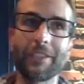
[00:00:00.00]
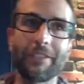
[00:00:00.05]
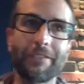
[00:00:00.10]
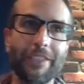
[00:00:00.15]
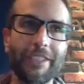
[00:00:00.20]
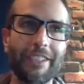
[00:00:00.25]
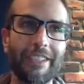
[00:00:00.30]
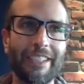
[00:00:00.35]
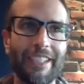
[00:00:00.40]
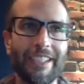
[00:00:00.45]
If
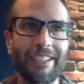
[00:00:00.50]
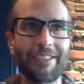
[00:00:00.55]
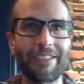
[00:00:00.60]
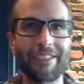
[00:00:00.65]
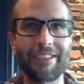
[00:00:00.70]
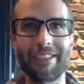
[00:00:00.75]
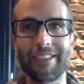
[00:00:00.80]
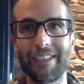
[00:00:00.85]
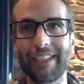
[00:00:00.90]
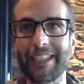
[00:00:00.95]
you're in
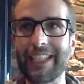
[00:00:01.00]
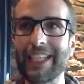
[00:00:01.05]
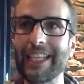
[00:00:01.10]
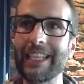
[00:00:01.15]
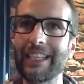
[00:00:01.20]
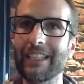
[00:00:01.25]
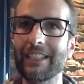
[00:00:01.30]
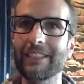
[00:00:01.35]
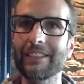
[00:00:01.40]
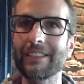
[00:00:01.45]
like
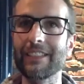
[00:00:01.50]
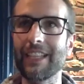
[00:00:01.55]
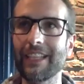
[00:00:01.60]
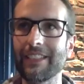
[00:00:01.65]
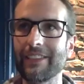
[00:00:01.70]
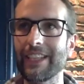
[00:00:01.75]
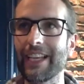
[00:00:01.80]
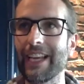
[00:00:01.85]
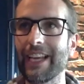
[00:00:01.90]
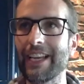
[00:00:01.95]
geek, kind of
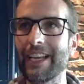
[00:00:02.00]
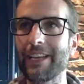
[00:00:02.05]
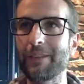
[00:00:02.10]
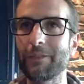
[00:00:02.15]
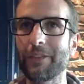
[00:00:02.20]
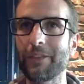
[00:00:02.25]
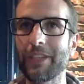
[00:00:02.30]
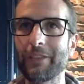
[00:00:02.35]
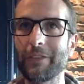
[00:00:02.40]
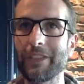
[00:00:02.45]
like I am,
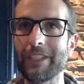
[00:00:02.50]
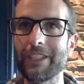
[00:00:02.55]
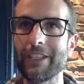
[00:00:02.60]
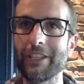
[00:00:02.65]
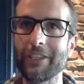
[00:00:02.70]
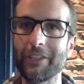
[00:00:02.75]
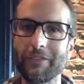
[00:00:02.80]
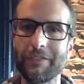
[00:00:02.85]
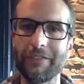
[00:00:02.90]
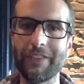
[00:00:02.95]
like we
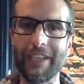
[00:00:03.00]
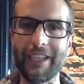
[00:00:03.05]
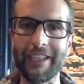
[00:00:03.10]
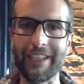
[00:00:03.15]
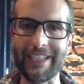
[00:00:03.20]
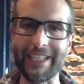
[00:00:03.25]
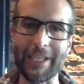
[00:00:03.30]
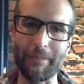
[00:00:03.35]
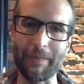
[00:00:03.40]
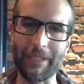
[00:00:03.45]
go very
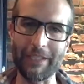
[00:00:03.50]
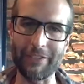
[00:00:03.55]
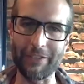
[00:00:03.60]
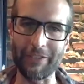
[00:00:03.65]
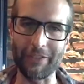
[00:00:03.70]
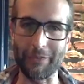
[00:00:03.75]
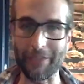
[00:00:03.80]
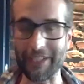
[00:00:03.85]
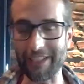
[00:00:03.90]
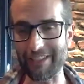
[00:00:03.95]
deep into
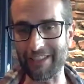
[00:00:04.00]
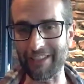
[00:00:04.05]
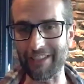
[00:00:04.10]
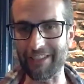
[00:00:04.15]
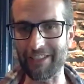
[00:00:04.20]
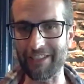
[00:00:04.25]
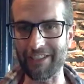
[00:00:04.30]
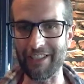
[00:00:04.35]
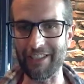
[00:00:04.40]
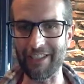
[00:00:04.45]
the
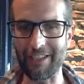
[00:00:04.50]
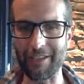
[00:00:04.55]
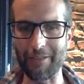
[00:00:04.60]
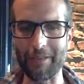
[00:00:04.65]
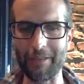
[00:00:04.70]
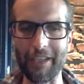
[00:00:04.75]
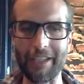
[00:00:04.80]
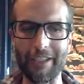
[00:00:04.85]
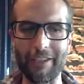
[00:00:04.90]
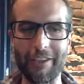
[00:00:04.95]
research um,
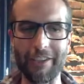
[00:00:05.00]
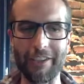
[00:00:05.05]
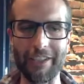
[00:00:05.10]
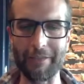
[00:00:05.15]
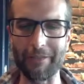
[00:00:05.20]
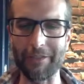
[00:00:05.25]
on all of them.